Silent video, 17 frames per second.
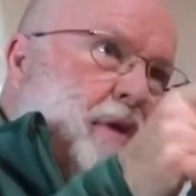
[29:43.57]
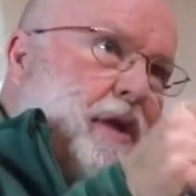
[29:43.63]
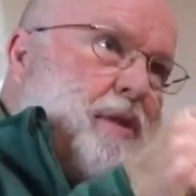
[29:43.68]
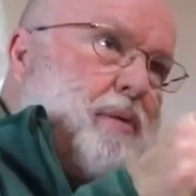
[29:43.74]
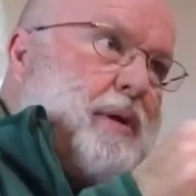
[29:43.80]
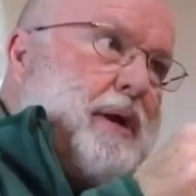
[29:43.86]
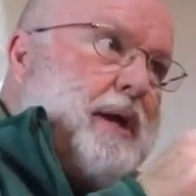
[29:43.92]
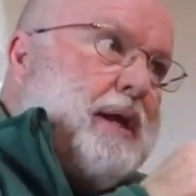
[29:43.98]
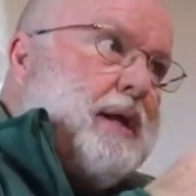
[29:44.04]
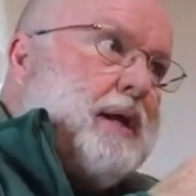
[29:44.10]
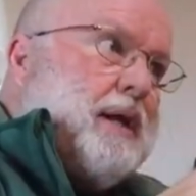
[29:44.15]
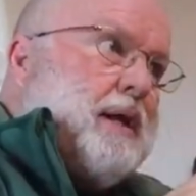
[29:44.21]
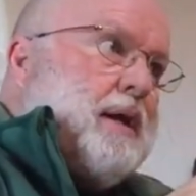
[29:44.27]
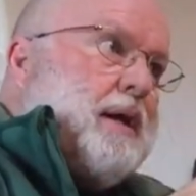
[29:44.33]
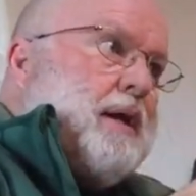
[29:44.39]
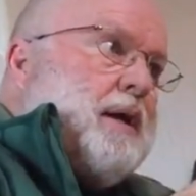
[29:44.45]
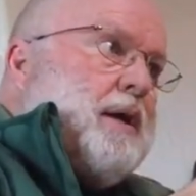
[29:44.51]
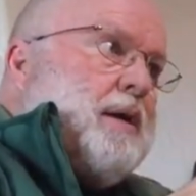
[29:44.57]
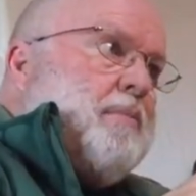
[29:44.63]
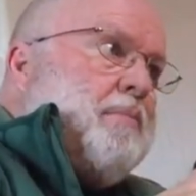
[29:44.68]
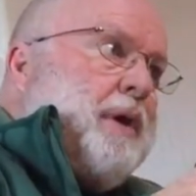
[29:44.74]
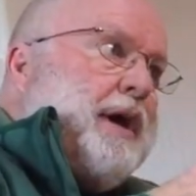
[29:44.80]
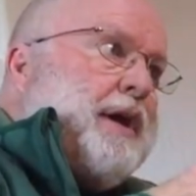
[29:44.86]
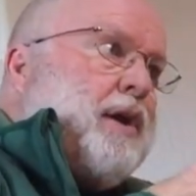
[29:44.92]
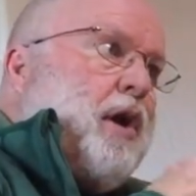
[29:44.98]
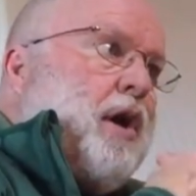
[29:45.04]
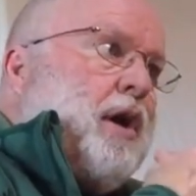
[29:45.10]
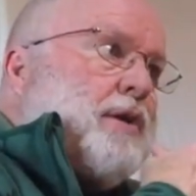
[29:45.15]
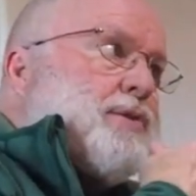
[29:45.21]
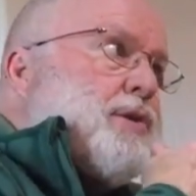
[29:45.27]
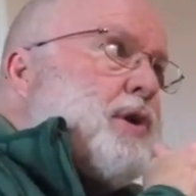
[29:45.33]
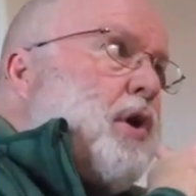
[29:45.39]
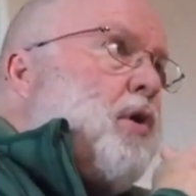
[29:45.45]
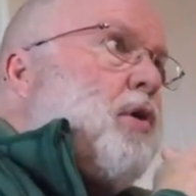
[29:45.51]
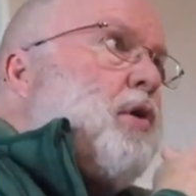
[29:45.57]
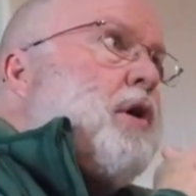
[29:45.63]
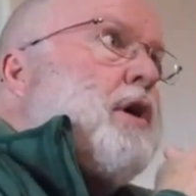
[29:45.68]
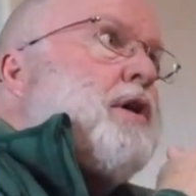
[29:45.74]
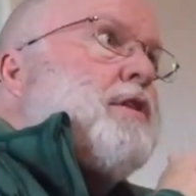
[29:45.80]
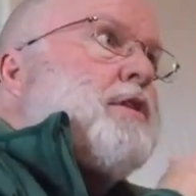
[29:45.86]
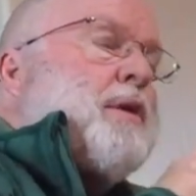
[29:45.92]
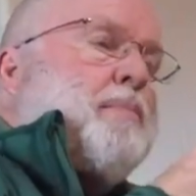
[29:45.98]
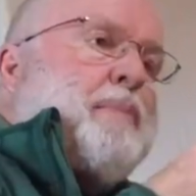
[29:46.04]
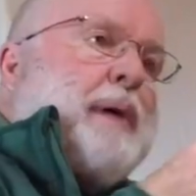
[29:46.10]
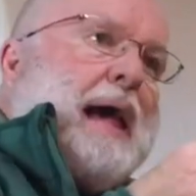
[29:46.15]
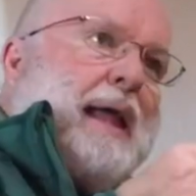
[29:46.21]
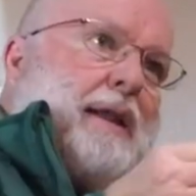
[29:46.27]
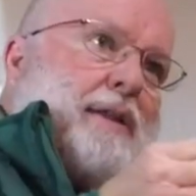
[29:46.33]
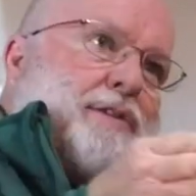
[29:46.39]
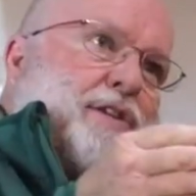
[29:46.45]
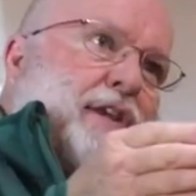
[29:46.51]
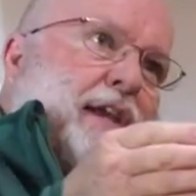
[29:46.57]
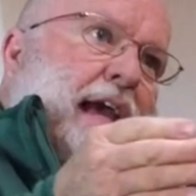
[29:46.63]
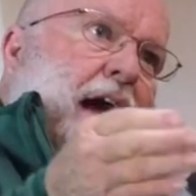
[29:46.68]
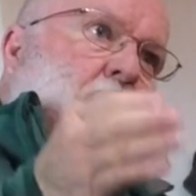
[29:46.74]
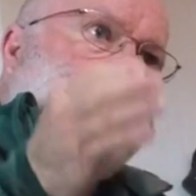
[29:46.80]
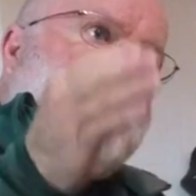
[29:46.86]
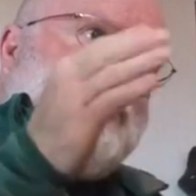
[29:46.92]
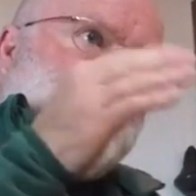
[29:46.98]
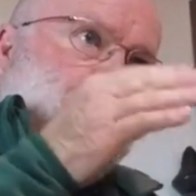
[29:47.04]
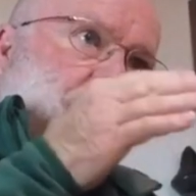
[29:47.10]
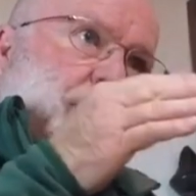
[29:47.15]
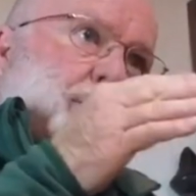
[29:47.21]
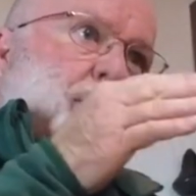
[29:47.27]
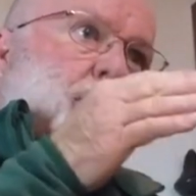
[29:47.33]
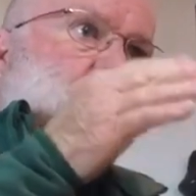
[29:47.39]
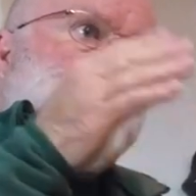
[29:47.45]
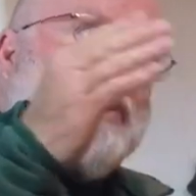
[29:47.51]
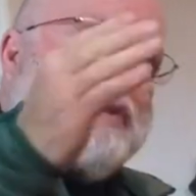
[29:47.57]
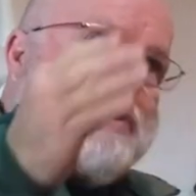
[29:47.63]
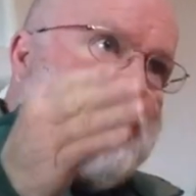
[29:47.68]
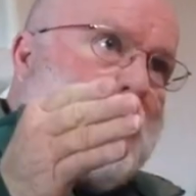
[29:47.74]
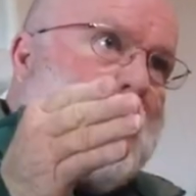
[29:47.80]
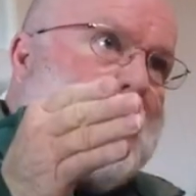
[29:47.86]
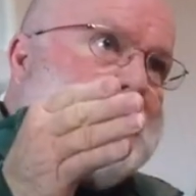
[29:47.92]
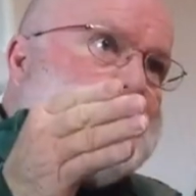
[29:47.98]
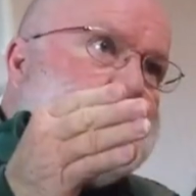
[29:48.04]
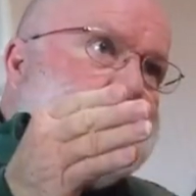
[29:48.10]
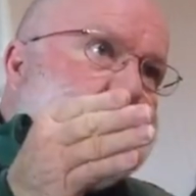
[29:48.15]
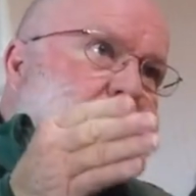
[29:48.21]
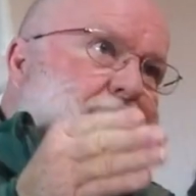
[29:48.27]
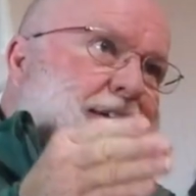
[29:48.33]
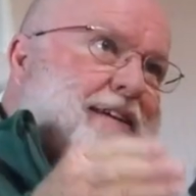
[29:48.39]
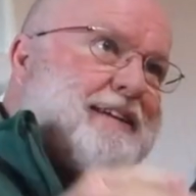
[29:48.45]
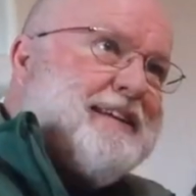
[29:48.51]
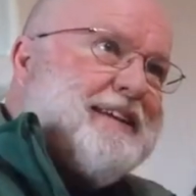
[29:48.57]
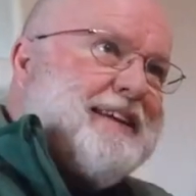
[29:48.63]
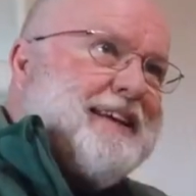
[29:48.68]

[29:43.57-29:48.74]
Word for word: by the way mm-hmm. but also the balancing out of Jesus with Christ. Mm-hmm.